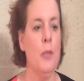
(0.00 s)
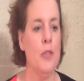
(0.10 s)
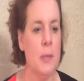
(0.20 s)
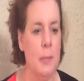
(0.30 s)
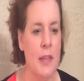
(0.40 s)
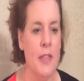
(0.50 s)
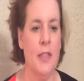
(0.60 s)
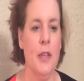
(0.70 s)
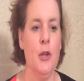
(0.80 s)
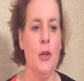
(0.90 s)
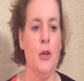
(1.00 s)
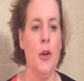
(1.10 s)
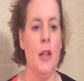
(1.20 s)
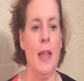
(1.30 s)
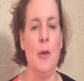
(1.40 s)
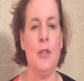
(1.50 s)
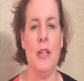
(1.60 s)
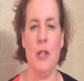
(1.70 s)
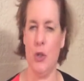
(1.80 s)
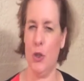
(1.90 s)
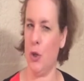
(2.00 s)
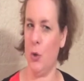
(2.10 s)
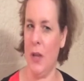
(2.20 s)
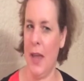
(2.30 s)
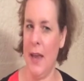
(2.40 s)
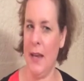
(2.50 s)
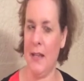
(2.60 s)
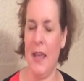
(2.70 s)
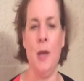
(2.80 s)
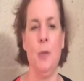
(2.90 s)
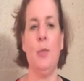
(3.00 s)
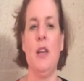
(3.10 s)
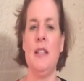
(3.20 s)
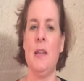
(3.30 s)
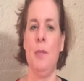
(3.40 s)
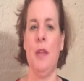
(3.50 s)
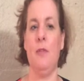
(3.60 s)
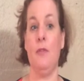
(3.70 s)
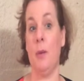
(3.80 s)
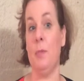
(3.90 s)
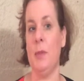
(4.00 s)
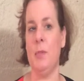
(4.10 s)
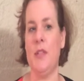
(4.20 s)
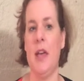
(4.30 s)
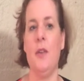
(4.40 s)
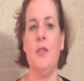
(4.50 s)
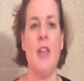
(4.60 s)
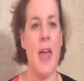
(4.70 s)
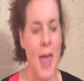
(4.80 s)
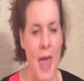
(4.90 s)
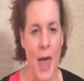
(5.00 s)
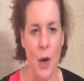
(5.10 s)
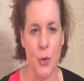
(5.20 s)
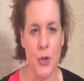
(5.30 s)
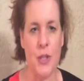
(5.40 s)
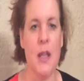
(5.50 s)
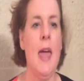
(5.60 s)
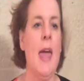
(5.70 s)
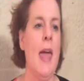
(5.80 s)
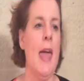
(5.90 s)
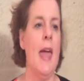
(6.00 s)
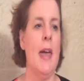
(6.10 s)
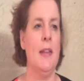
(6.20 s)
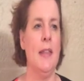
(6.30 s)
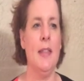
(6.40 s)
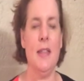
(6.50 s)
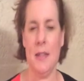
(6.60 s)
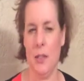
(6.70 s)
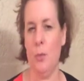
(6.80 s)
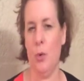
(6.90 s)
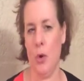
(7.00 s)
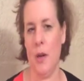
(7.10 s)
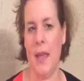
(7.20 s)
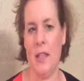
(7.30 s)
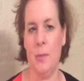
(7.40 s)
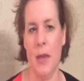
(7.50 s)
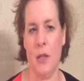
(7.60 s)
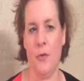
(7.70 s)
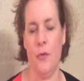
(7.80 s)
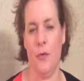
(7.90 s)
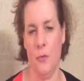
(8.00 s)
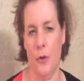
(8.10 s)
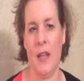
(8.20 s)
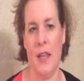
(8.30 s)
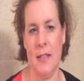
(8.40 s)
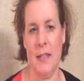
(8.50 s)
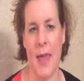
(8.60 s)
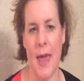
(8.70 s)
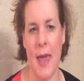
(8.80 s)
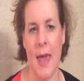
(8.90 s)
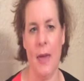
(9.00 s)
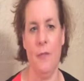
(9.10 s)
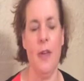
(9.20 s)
To me, theater allows kids to create and bring something from themselves out, and I think that's an important aspect for kids to have.